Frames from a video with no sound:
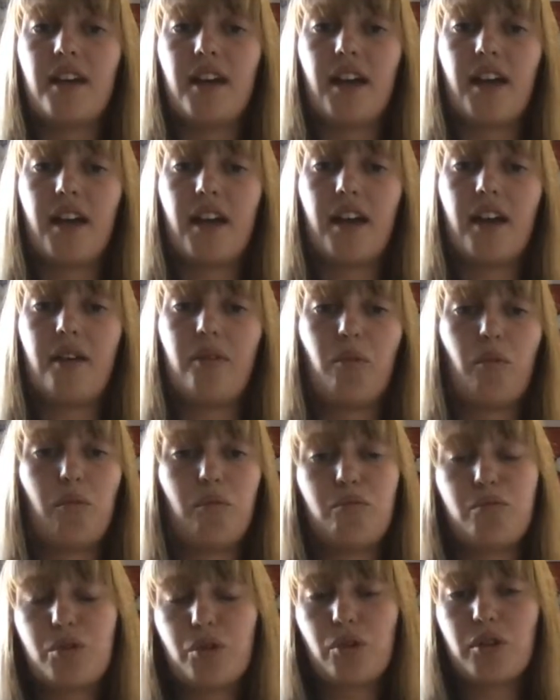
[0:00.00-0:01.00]

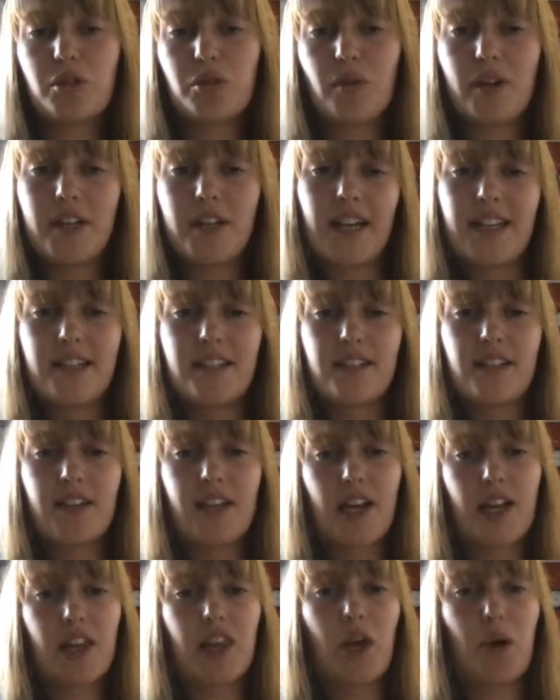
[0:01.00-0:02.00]
So it's quite nice. You
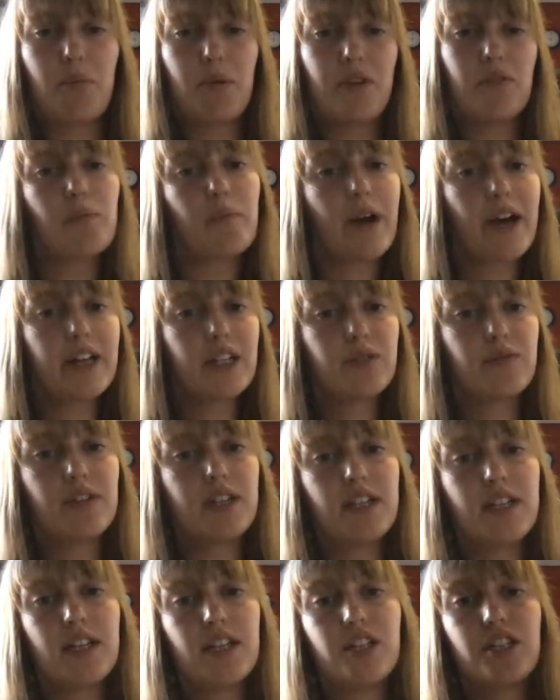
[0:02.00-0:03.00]
get a little bit of batch
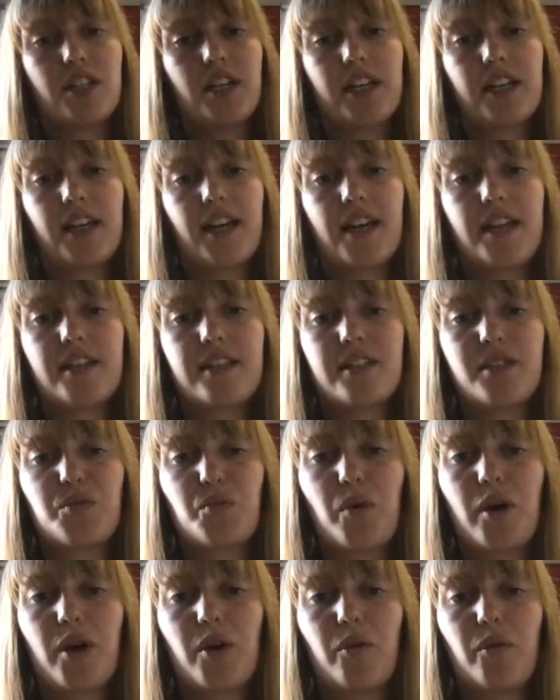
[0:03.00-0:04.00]
variation, I guess, as
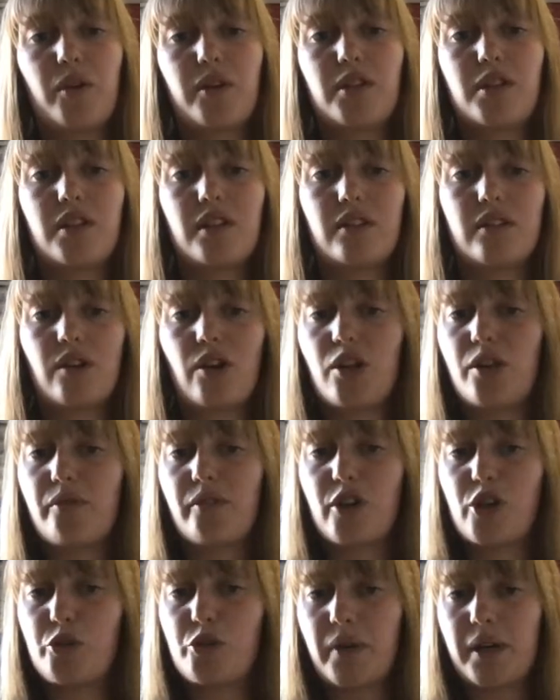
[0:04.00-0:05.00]
well with all of
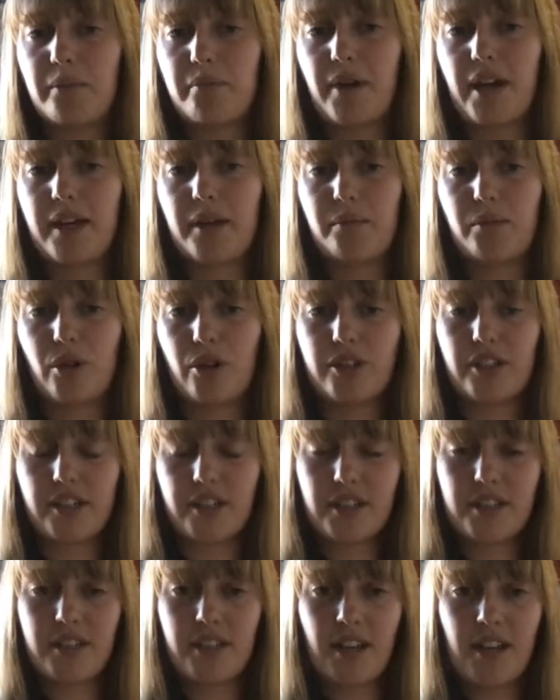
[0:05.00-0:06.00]
our Springbank
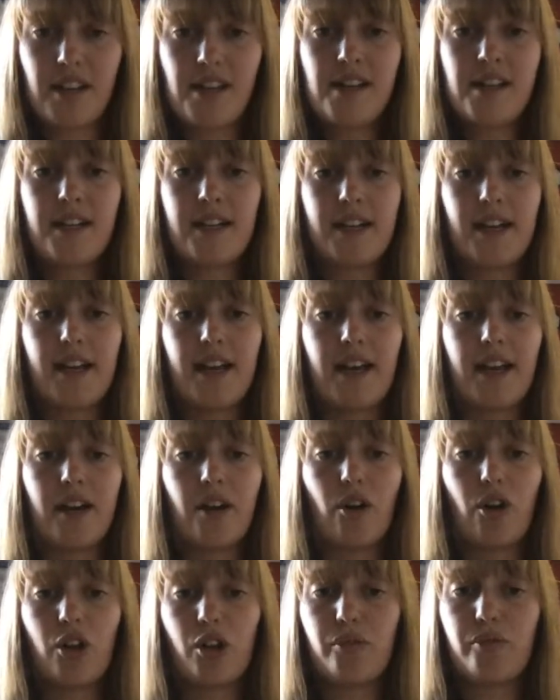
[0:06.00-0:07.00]
products.
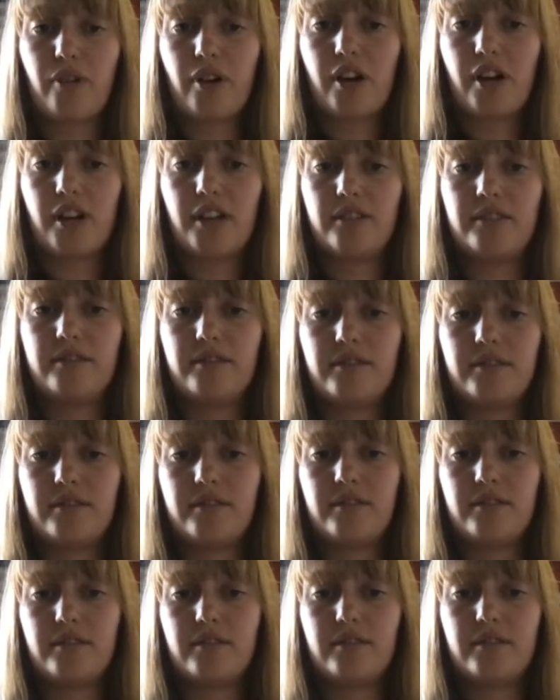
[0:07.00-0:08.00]
All of our
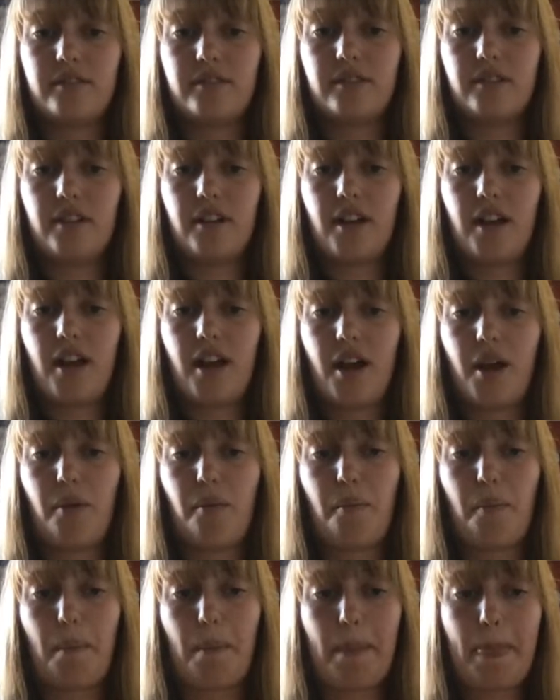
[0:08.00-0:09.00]

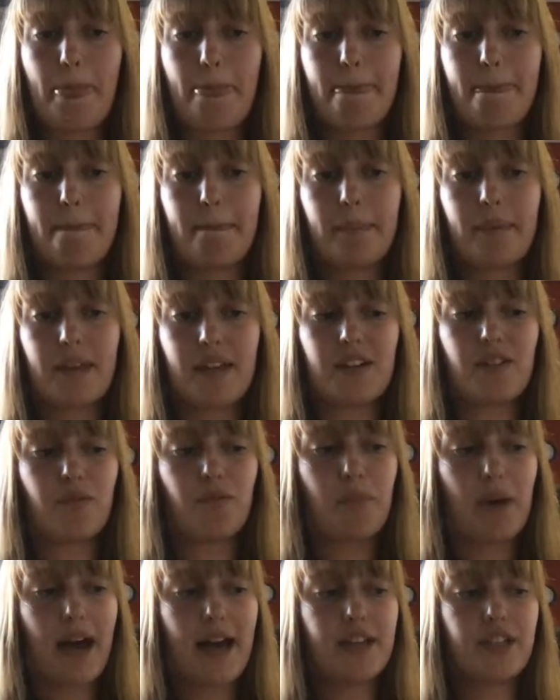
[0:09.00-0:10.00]
kind of
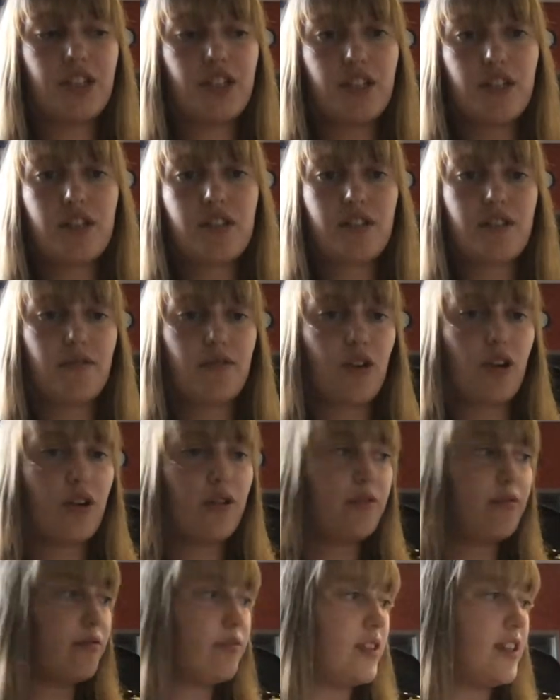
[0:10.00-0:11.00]
batches
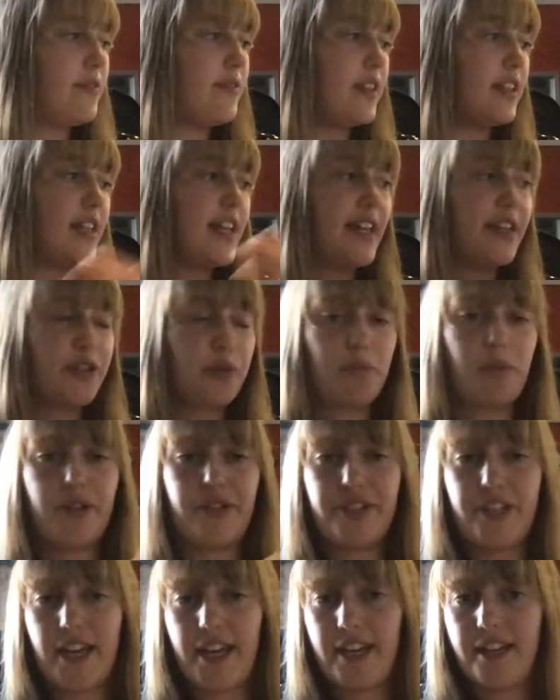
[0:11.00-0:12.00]
of even
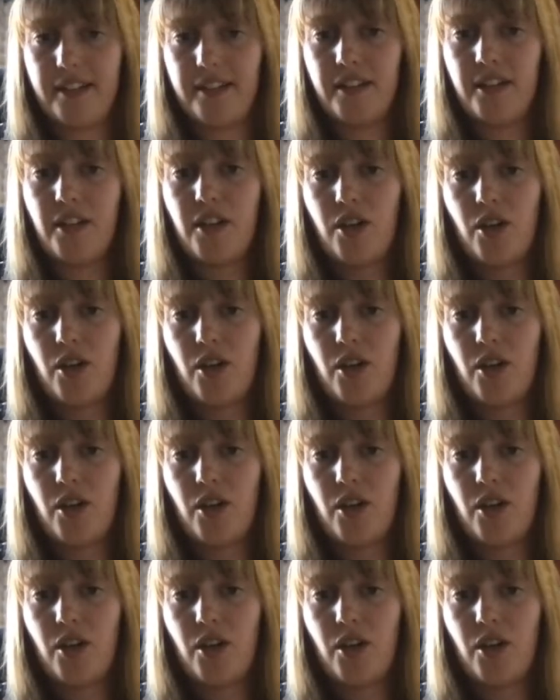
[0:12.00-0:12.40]
Hazelburn 10,